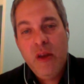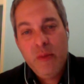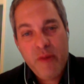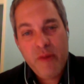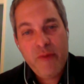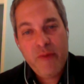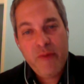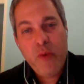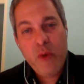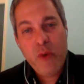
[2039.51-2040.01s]

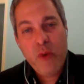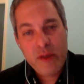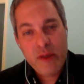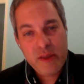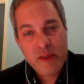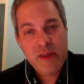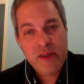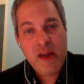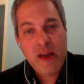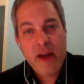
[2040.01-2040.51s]
before
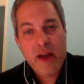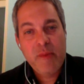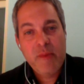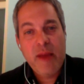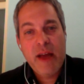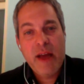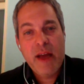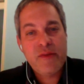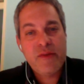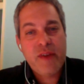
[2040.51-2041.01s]
desire
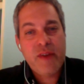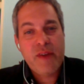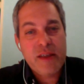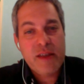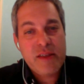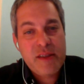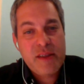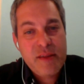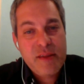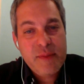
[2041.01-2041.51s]

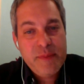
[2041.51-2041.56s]
manifests.